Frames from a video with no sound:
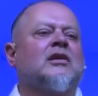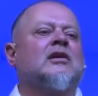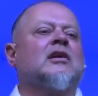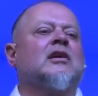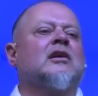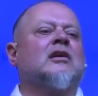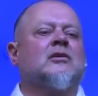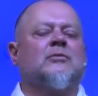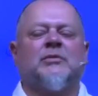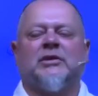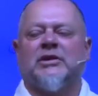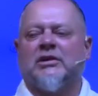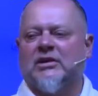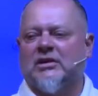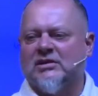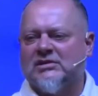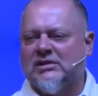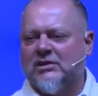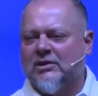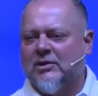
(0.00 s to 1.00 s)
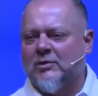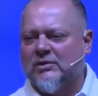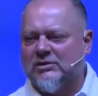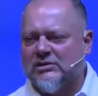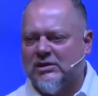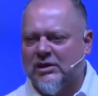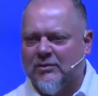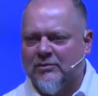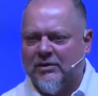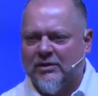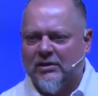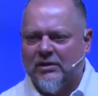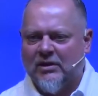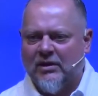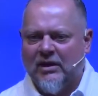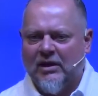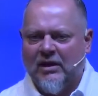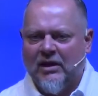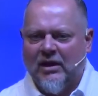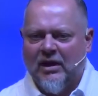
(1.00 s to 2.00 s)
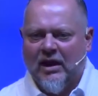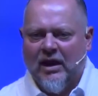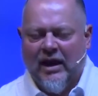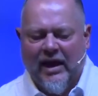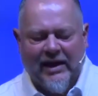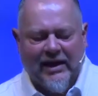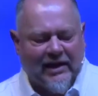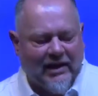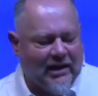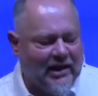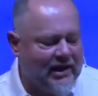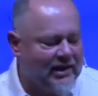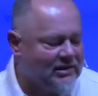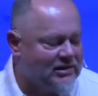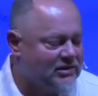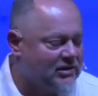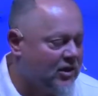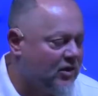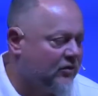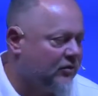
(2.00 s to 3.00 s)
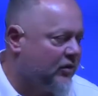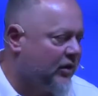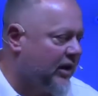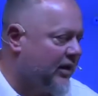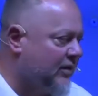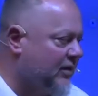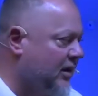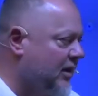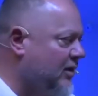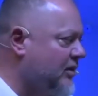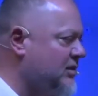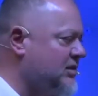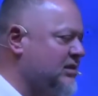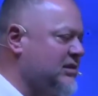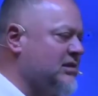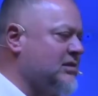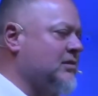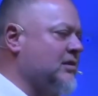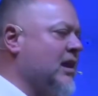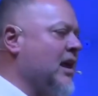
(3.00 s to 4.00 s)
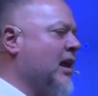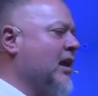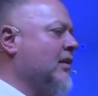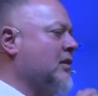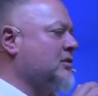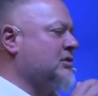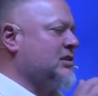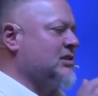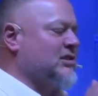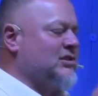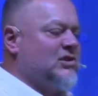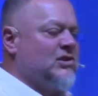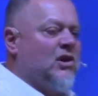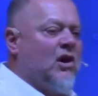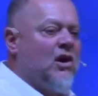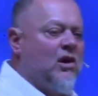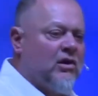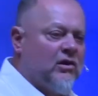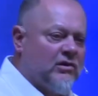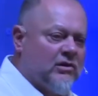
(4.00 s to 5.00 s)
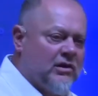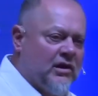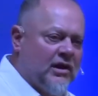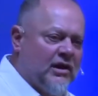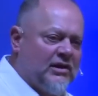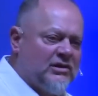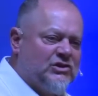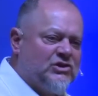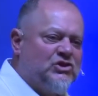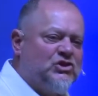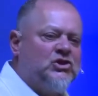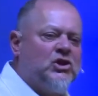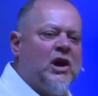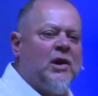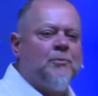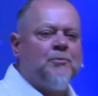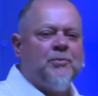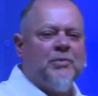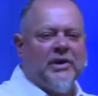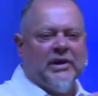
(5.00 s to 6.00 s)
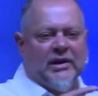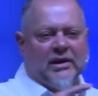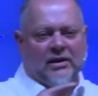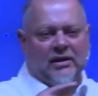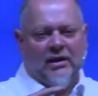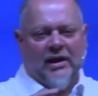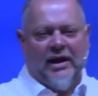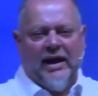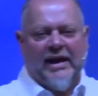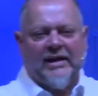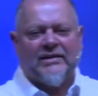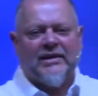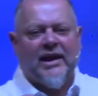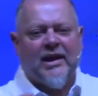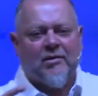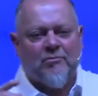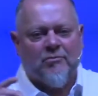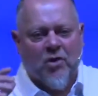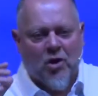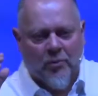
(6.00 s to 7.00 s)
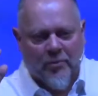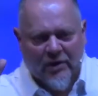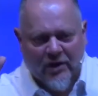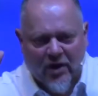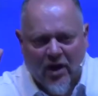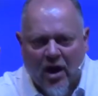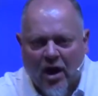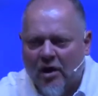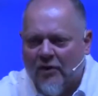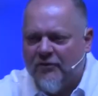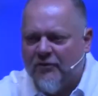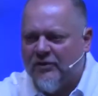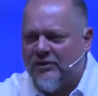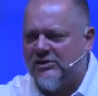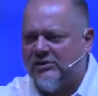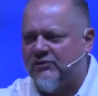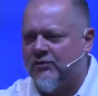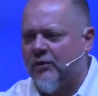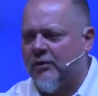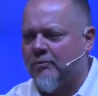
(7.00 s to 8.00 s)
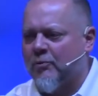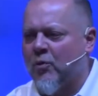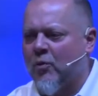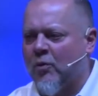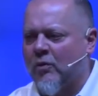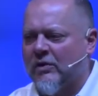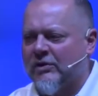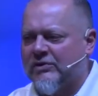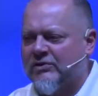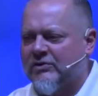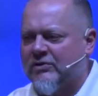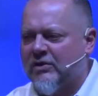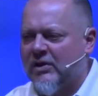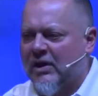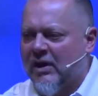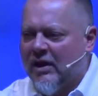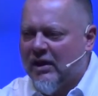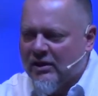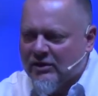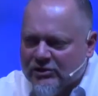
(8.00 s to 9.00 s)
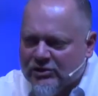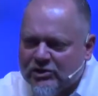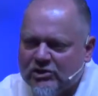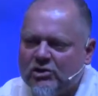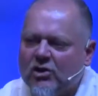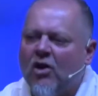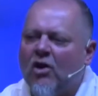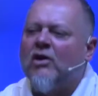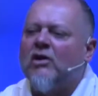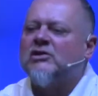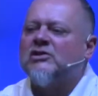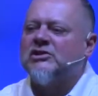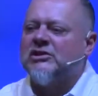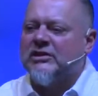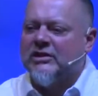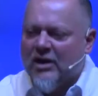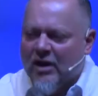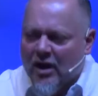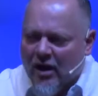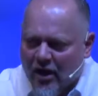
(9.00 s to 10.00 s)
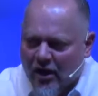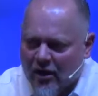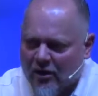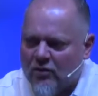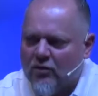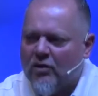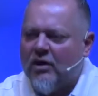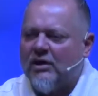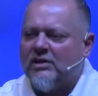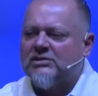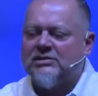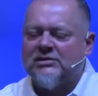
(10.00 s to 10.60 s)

Oh my goodness! I know what's coming. I glance over, and there is this there's this dog jumping at that moment off its front porch, charging across.